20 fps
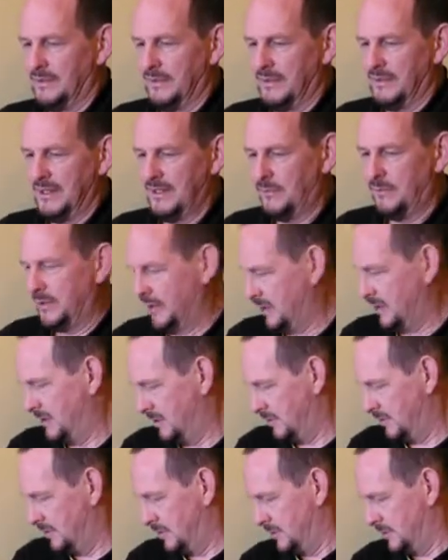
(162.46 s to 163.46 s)
Oh, there we
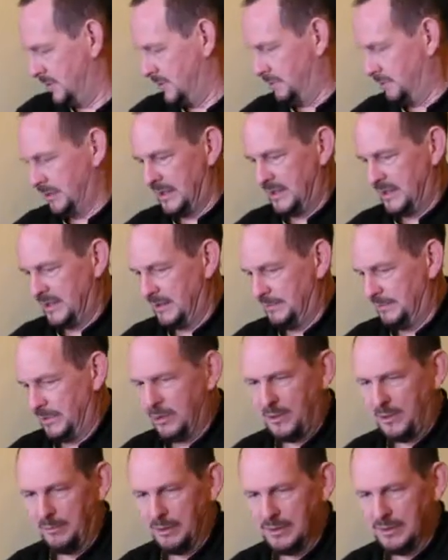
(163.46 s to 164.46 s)
go. Splendid
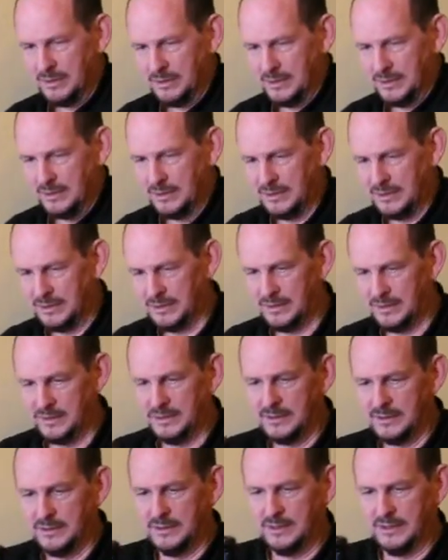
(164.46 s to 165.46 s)
pop.
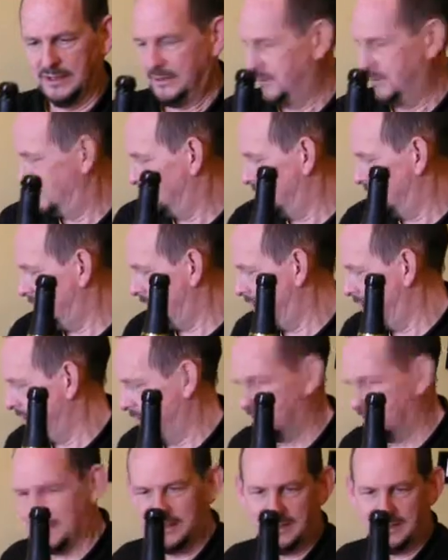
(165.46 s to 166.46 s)
And
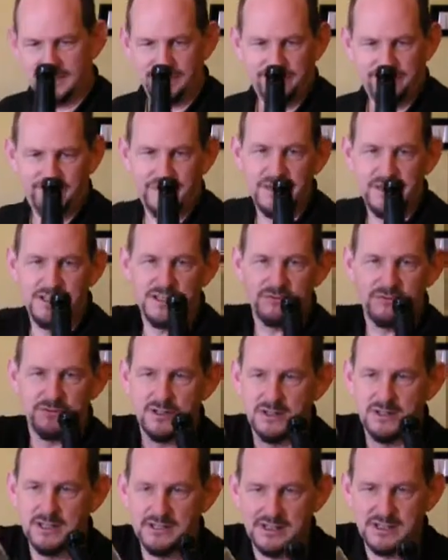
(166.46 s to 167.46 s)
already the fizz is
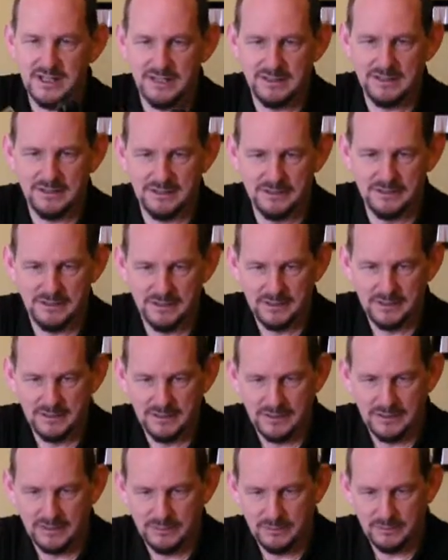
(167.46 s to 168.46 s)
rising,
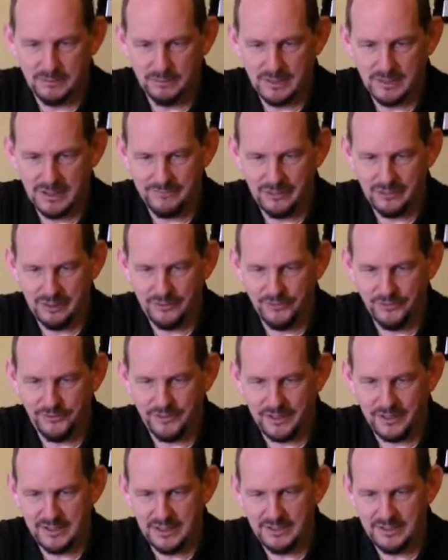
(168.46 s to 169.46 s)
but we haven't
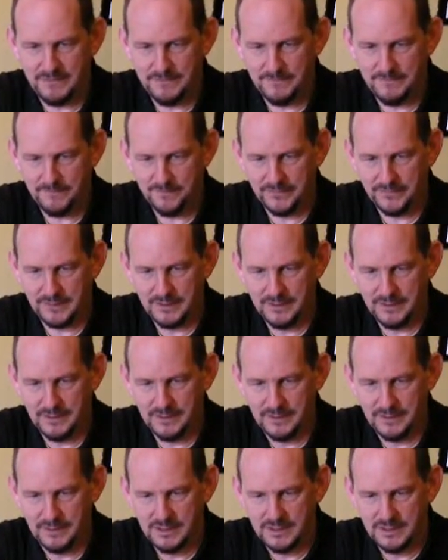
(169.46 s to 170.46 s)
lost any.
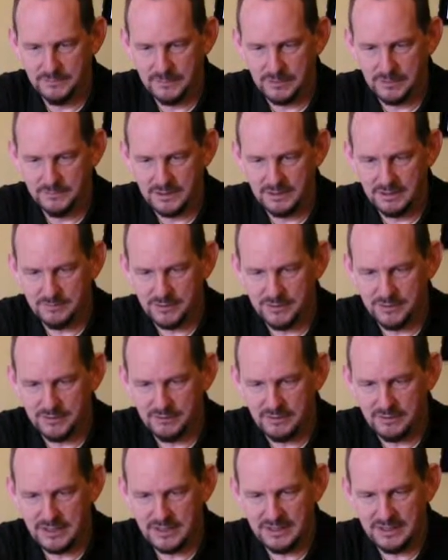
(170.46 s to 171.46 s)
Got some
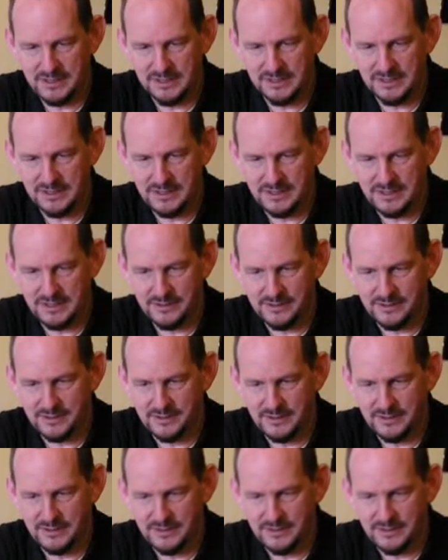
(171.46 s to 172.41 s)
straight in the glass.